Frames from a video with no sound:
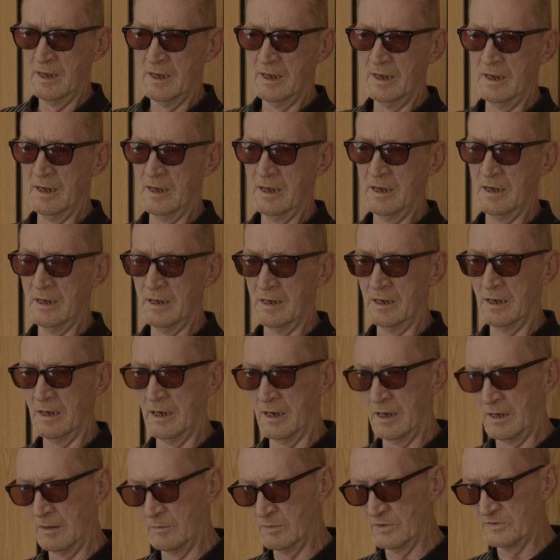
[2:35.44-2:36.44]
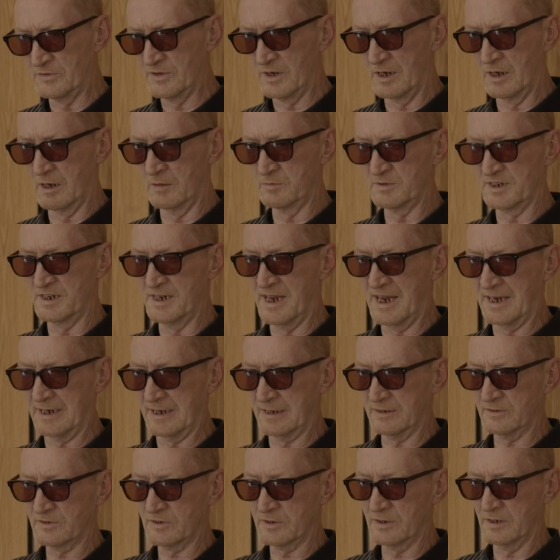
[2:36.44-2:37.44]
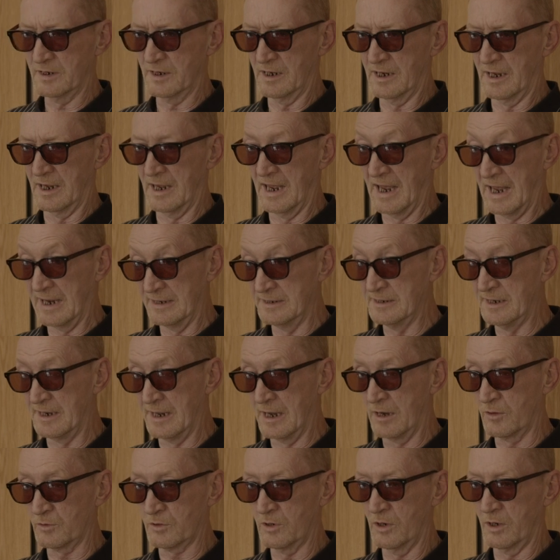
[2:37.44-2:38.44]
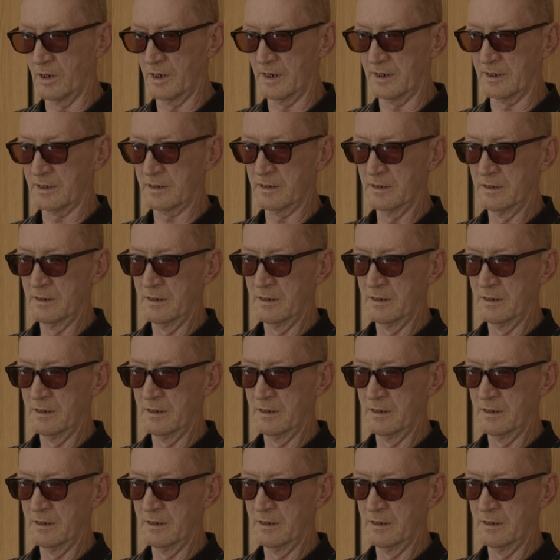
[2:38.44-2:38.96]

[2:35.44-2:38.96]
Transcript: I was an addict and an alcoholic.